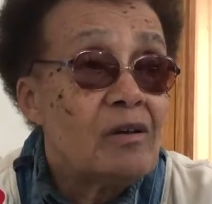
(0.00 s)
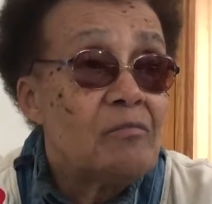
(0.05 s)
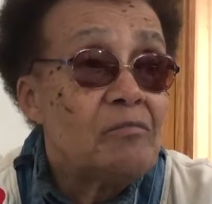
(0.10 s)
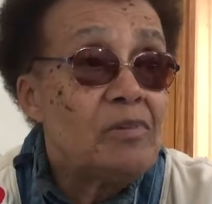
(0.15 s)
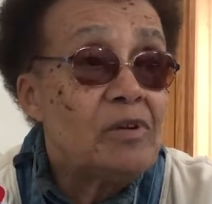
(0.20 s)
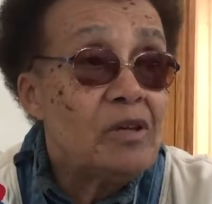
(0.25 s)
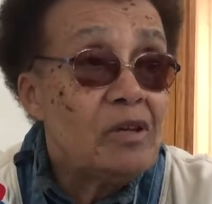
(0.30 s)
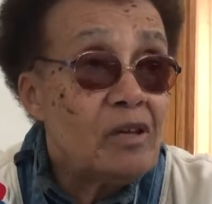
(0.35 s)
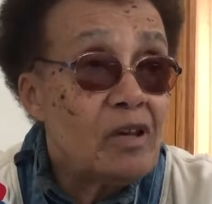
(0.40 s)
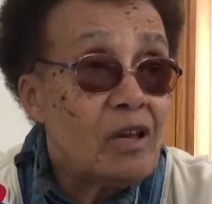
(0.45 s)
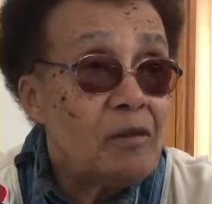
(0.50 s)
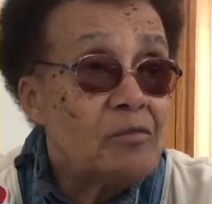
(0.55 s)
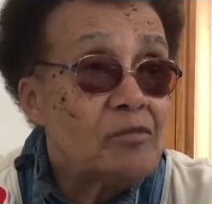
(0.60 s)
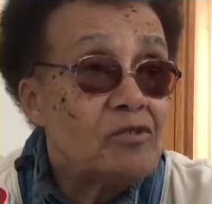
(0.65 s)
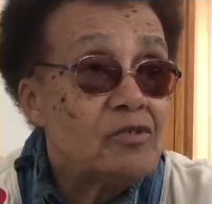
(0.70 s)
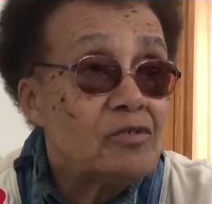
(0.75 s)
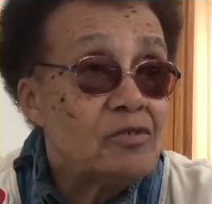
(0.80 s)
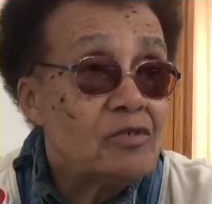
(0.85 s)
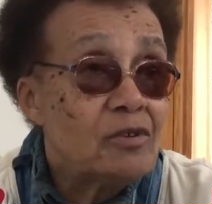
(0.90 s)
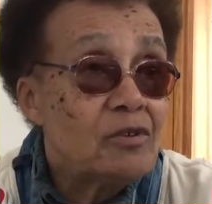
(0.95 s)
being able
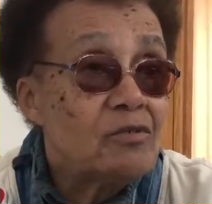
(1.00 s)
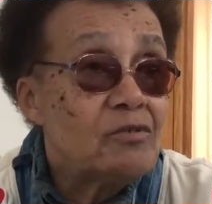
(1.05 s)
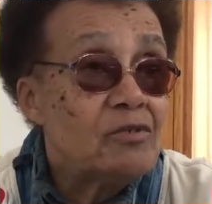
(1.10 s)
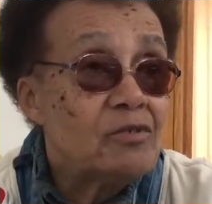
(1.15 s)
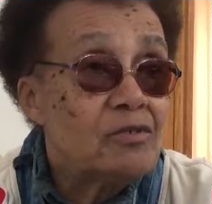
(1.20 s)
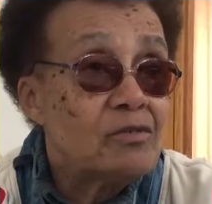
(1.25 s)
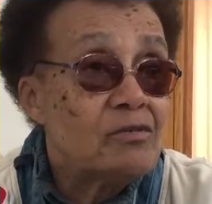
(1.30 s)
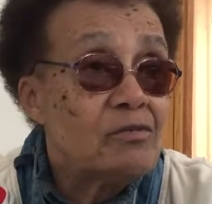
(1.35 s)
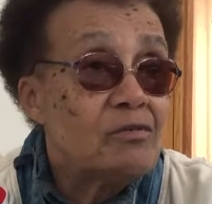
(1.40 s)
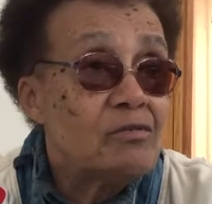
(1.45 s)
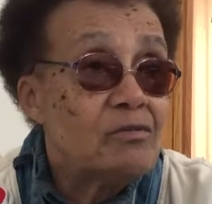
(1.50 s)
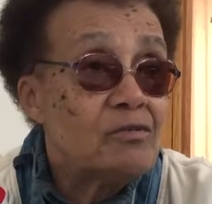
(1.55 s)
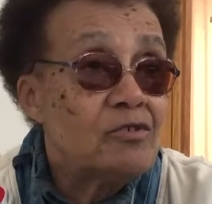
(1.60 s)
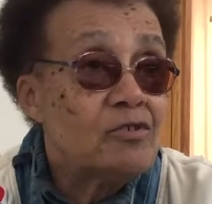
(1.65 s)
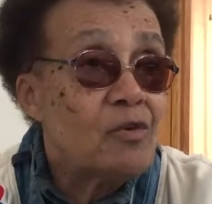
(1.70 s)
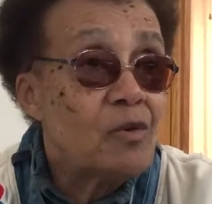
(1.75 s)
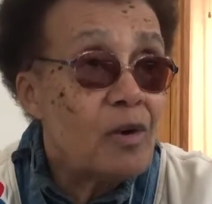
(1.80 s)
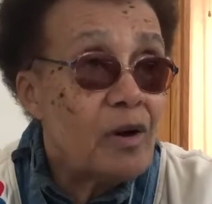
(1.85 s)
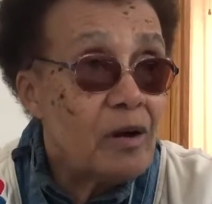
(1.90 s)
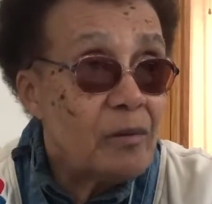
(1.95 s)
to go to
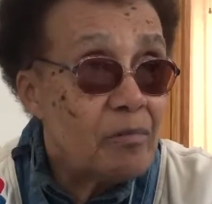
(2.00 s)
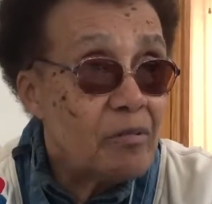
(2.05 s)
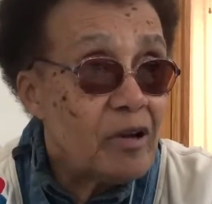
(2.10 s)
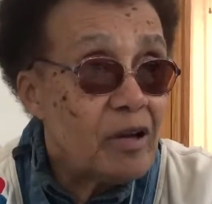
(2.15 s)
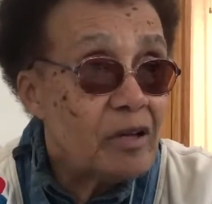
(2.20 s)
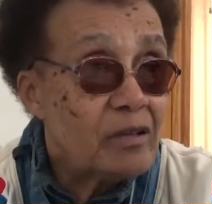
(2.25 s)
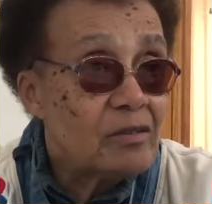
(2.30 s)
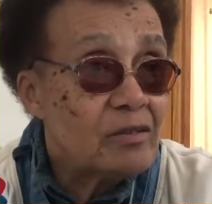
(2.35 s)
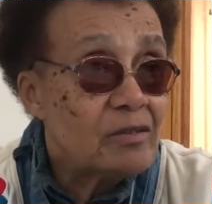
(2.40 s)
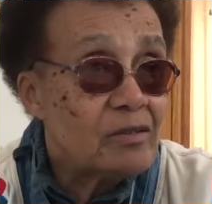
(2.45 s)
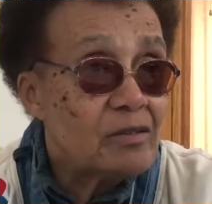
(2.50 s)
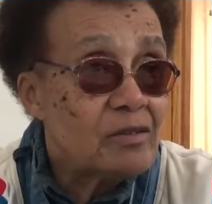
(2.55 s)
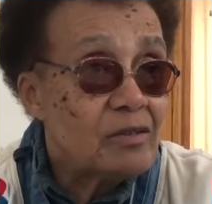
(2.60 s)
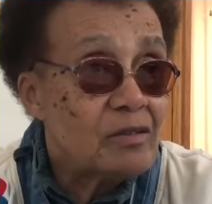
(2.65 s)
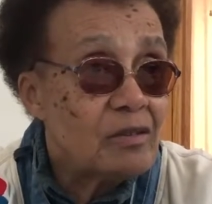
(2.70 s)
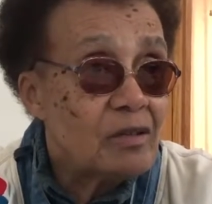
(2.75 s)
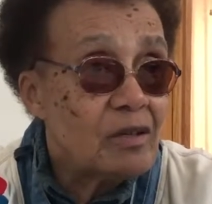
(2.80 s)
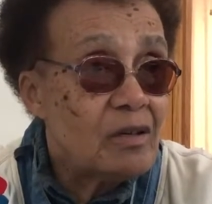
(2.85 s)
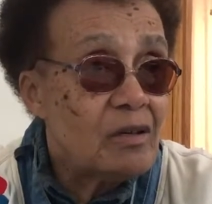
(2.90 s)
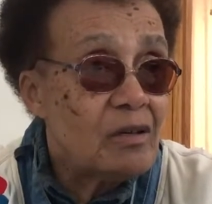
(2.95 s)
choir practice,
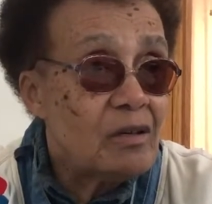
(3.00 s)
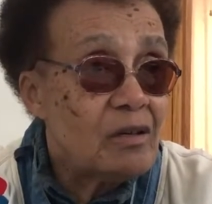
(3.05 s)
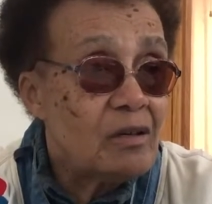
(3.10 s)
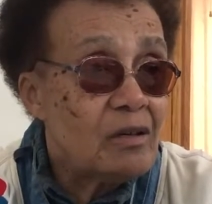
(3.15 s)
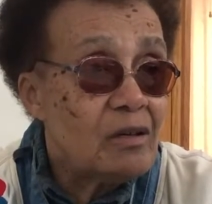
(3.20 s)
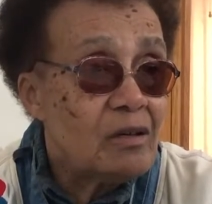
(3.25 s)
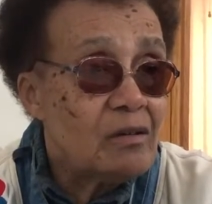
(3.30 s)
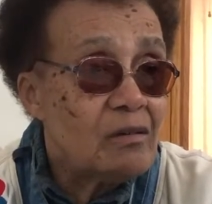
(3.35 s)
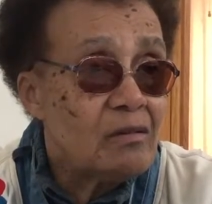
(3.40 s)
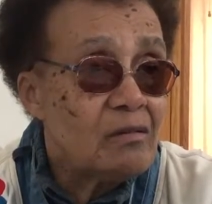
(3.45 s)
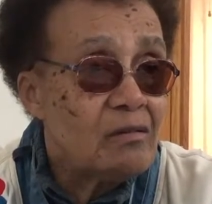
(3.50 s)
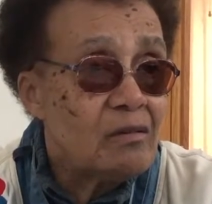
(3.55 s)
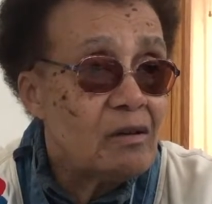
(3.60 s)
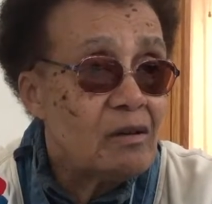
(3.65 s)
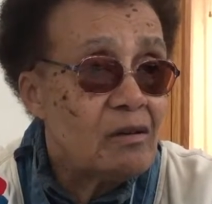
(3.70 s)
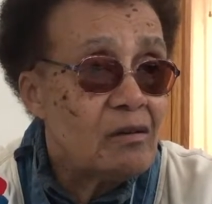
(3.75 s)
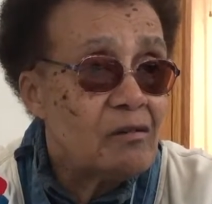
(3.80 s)
and